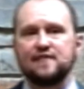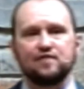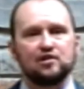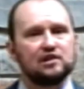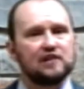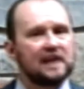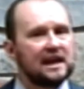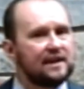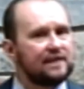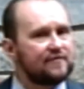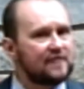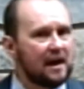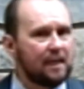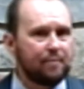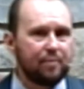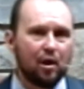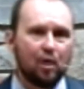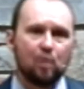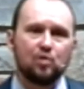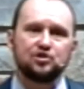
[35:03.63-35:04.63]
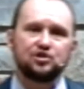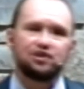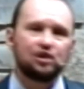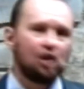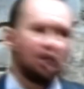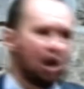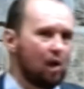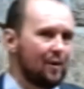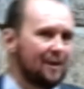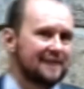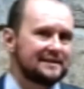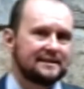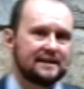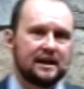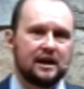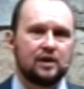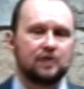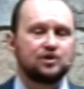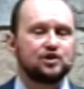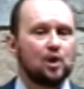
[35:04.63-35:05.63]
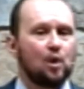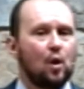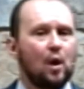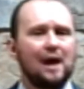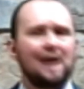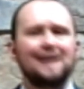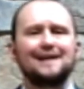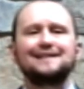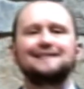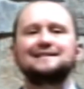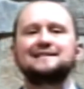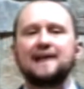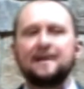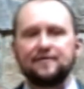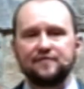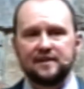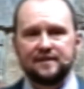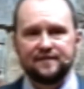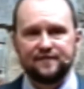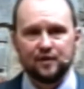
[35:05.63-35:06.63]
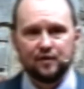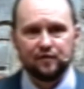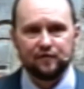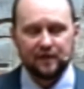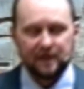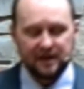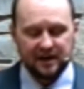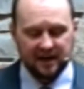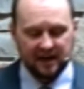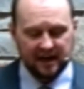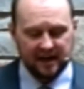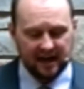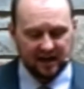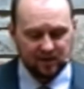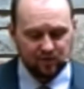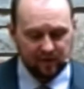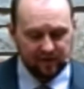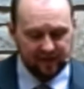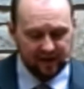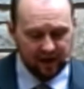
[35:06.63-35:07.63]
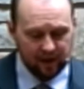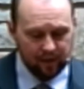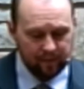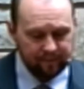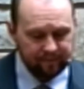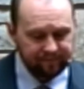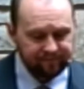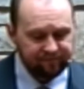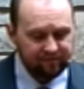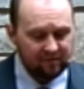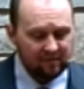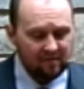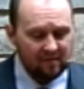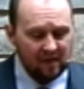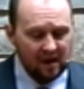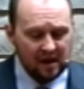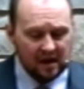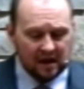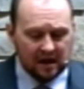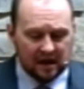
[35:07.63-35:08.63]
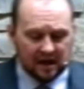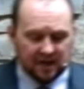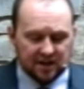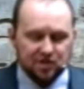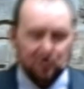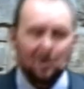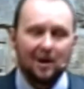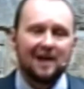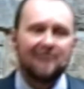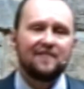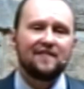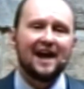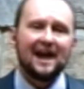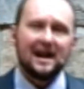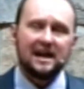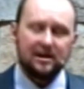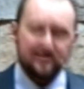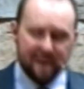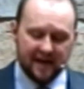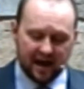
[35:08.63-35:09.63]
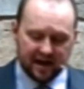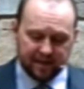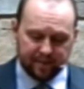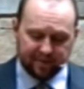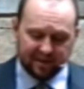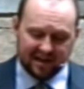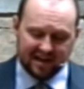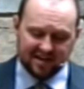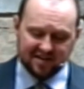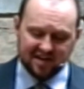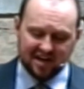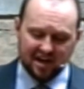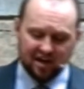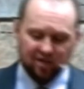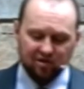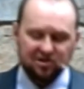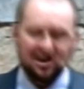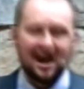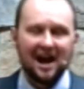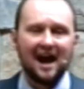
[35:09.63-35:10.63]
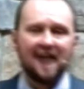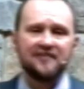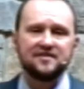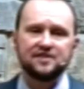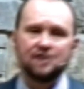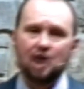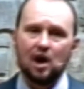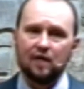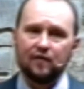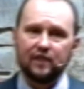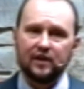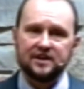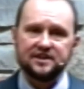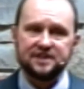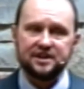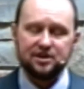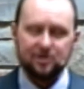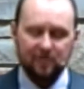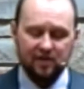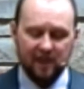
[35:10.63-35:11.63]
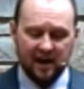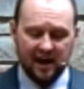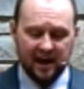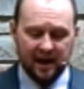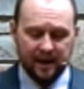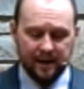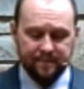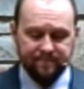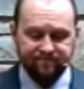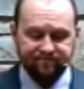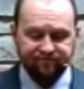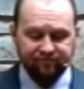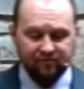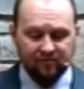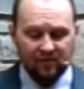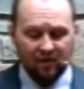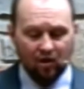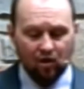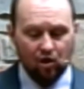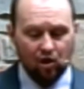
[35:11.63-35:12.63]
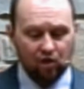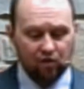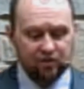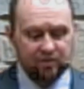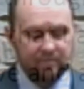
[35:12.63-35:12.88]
leave that post, they're always there. So definitely feel free to connect with them. So I invite you now to please take your tithes and offerings in your hand or hold them